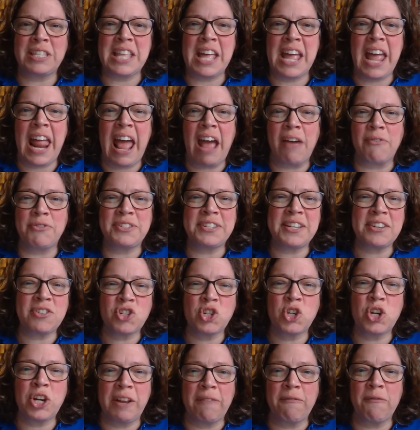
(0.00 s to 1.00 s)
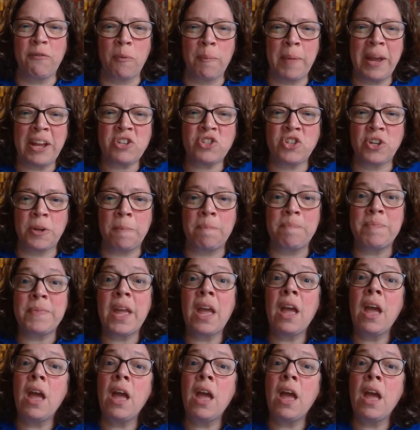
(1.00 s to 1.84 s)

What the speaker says: that have such good information,